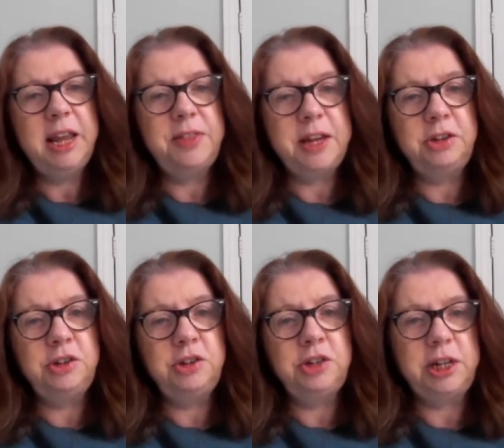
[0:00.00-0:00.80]
It
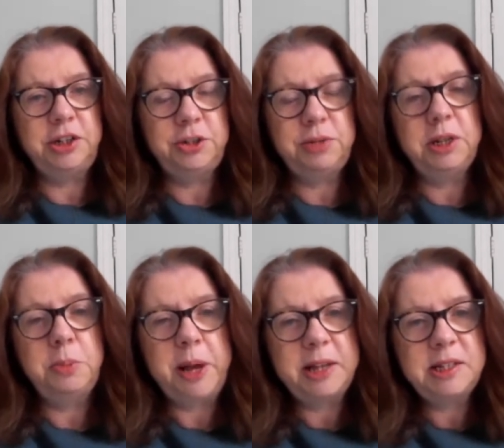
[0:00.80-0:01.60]
then changed to
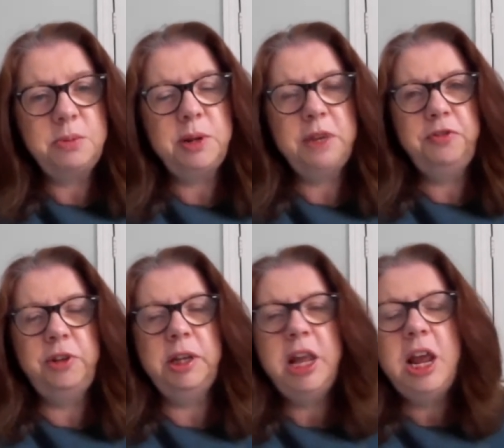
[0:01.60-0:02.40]
incapacity
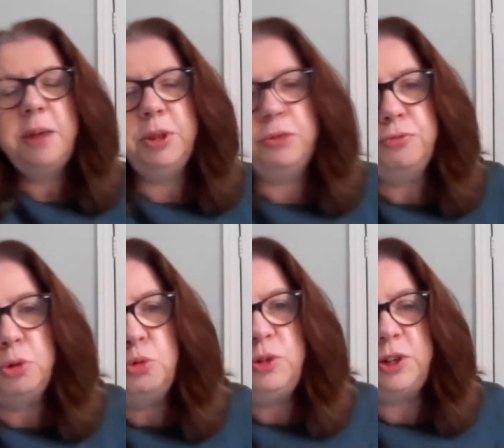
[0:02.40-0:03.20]
benefit. But the
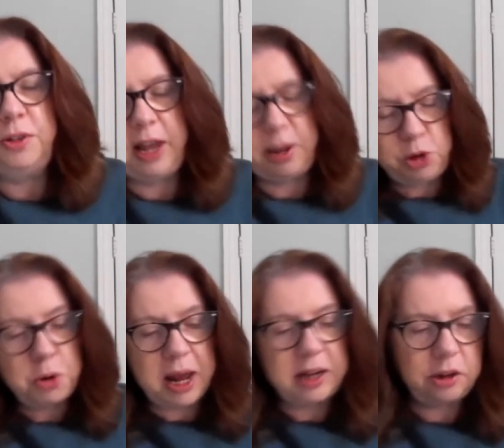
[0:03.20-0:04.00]
rules on that, I mean, you
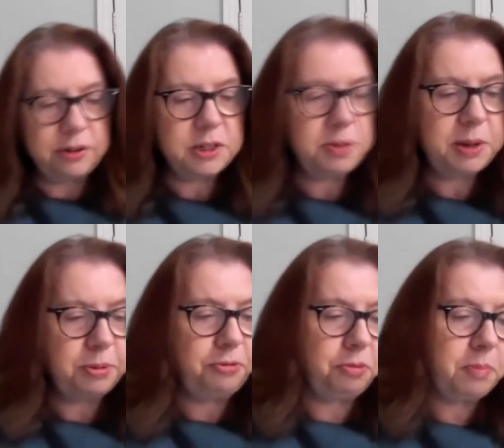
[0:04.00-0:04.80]
had lots of people
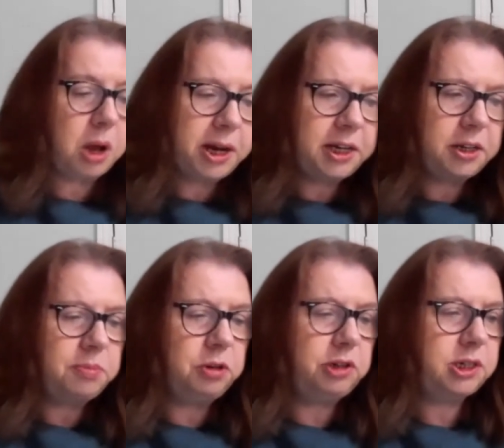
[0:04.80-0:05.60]
from mining
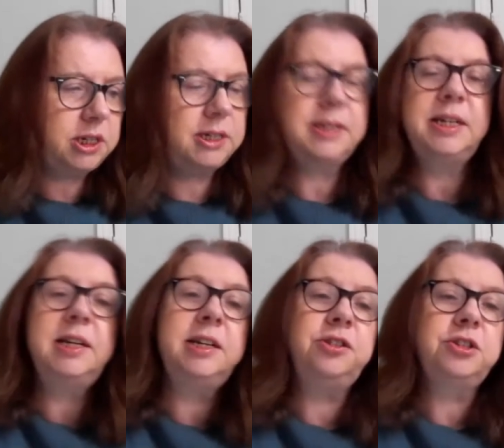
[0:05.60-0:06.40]
communities,
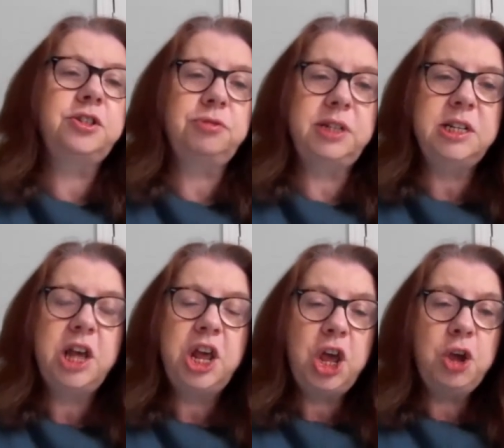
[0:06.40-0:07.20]
steel industries,
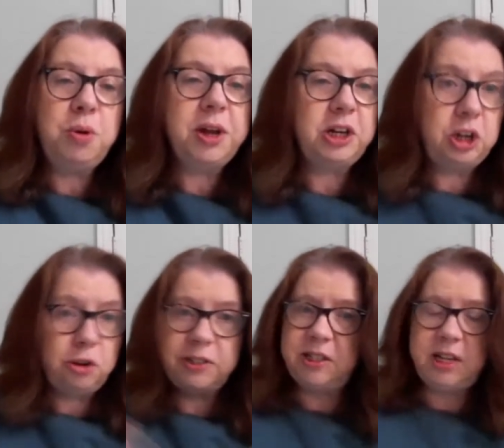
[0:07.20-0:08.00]
who had
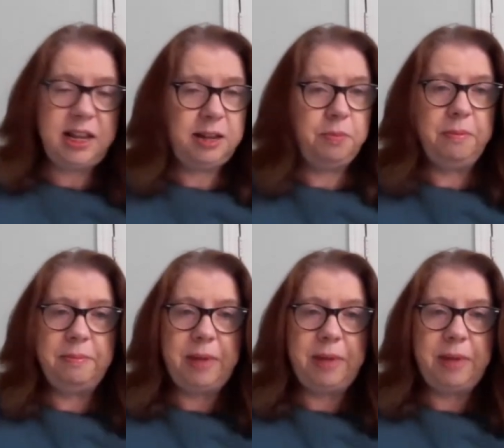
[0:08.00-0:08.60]
lost their